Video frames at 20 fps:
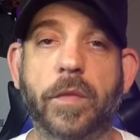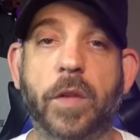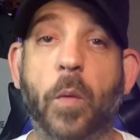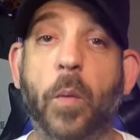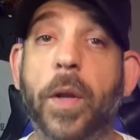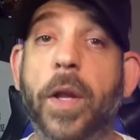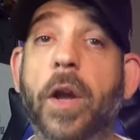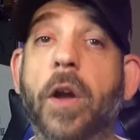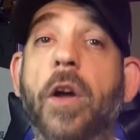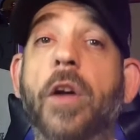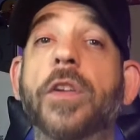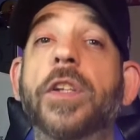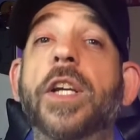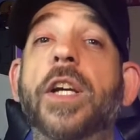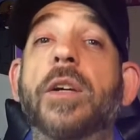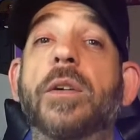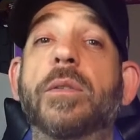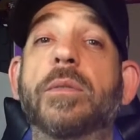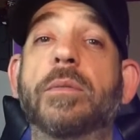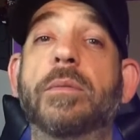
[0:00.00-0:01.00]
And we all
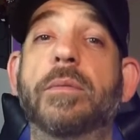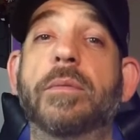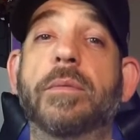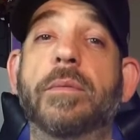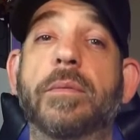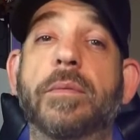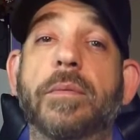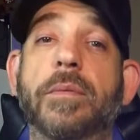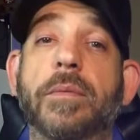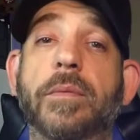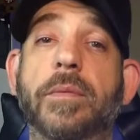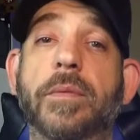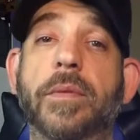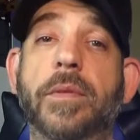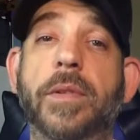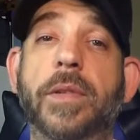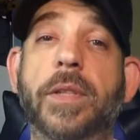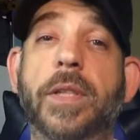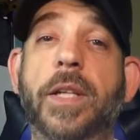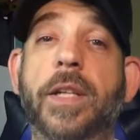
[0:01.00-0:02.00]
know
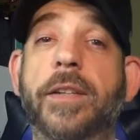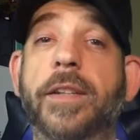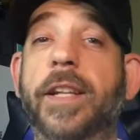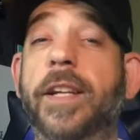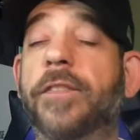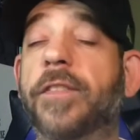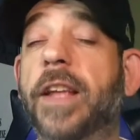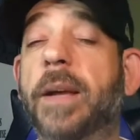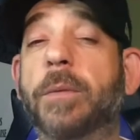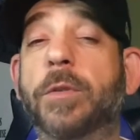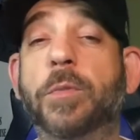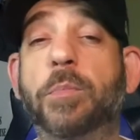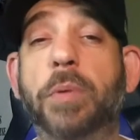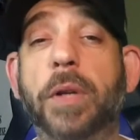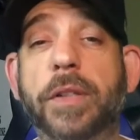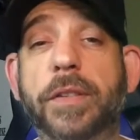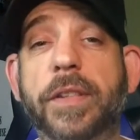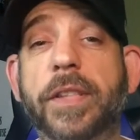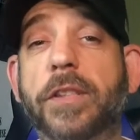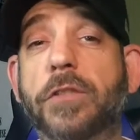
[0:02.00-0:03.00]
that if that was
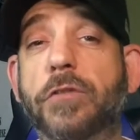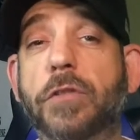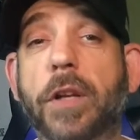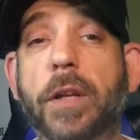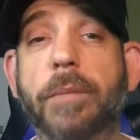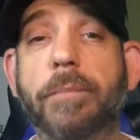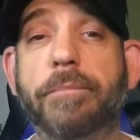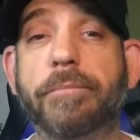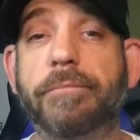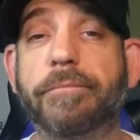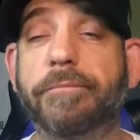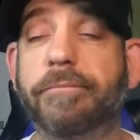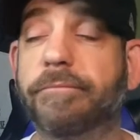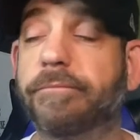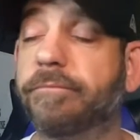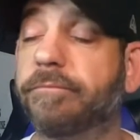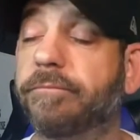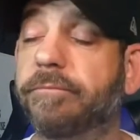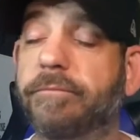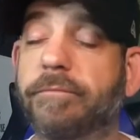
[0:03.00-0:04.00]
President Trump,
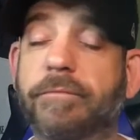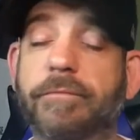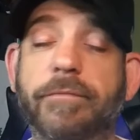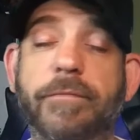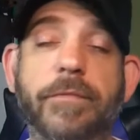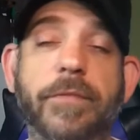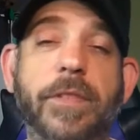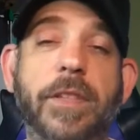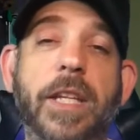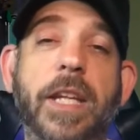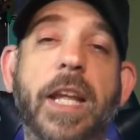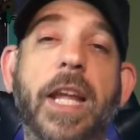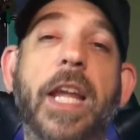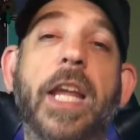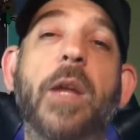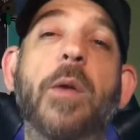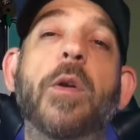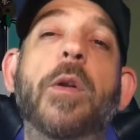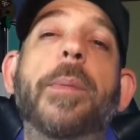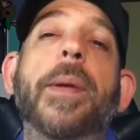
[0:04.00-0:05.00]

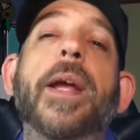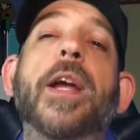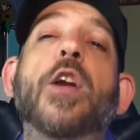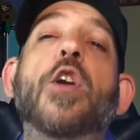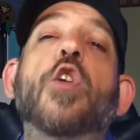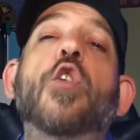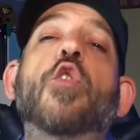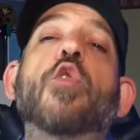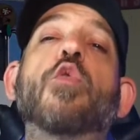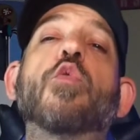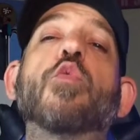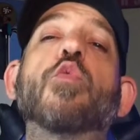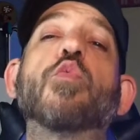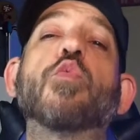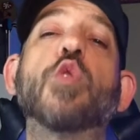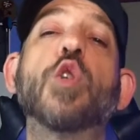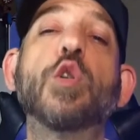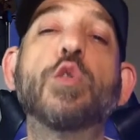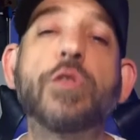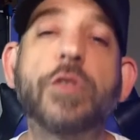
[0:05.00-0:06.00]
he would have been
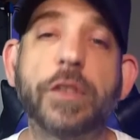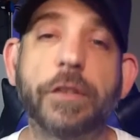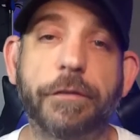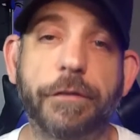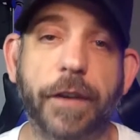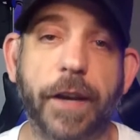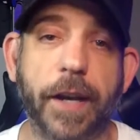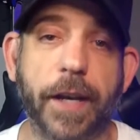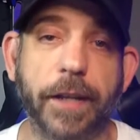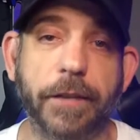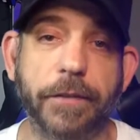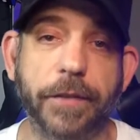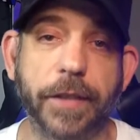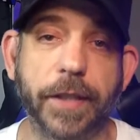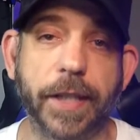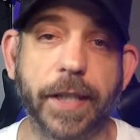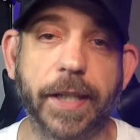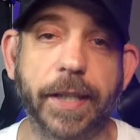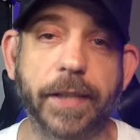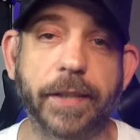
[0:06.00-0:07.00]
crucified
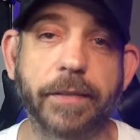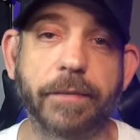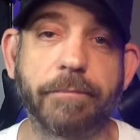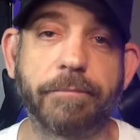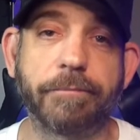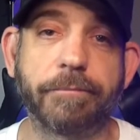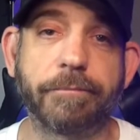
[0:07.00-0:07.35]
for that.